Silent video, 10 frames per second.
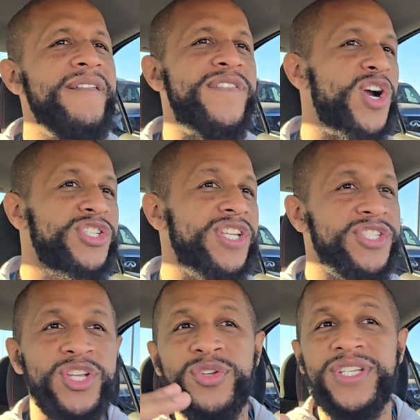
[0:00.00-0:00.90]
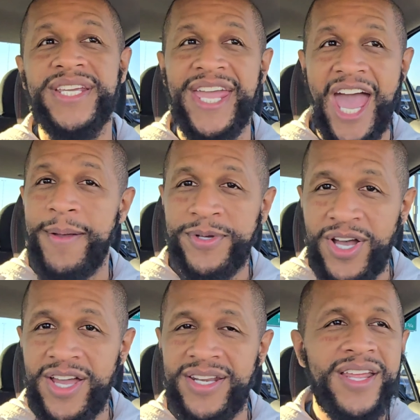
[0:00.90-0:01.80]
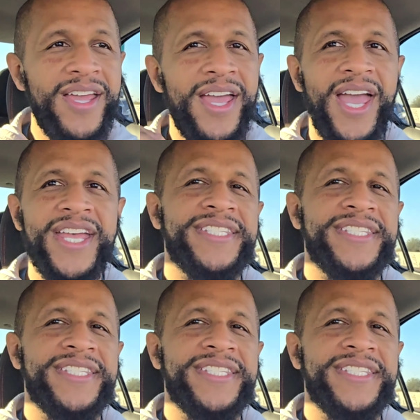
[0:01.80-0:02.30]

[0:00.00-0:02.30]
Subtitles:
versus using CapCut?